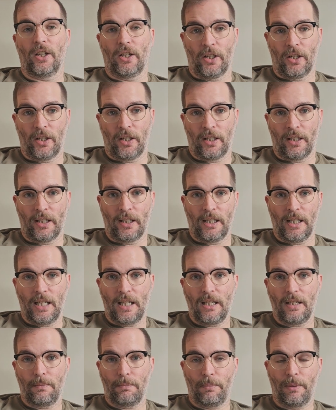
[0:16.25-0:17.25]

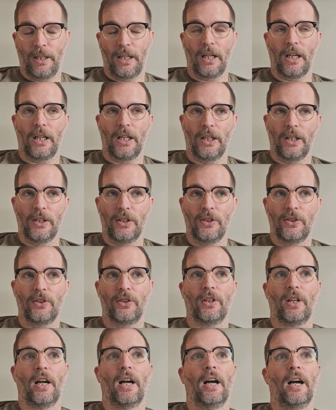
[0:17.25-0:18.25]
early
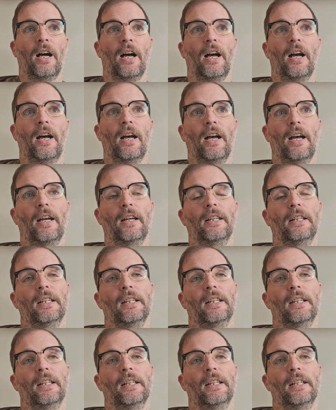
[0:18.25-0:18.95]
because uh,